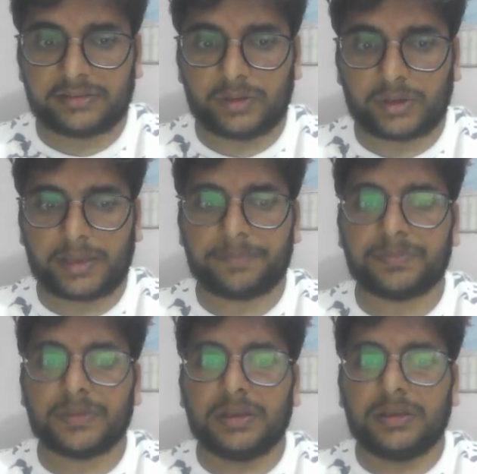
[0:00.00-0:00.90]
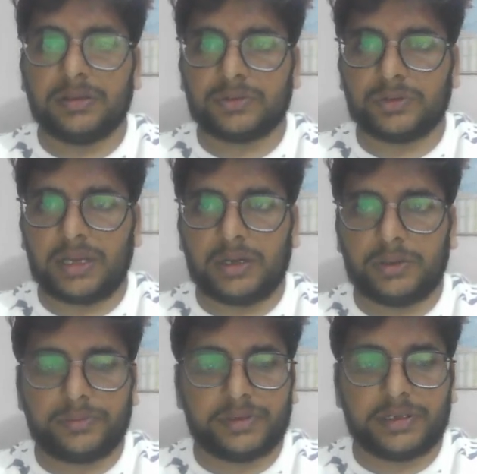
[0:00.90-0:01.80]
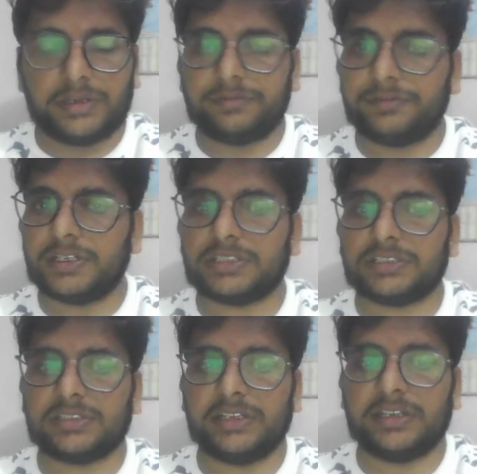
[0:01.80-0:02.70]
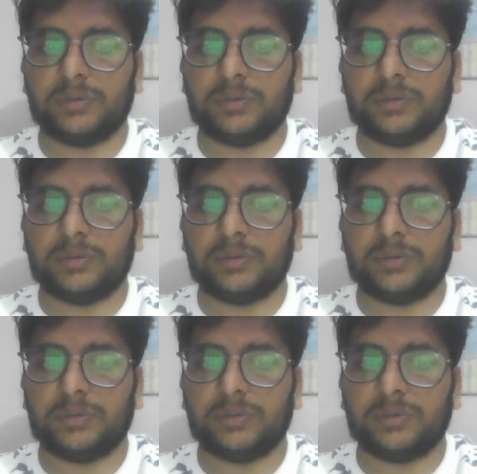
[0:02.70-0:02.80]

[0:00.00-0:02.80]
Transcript: Okay, so now first thing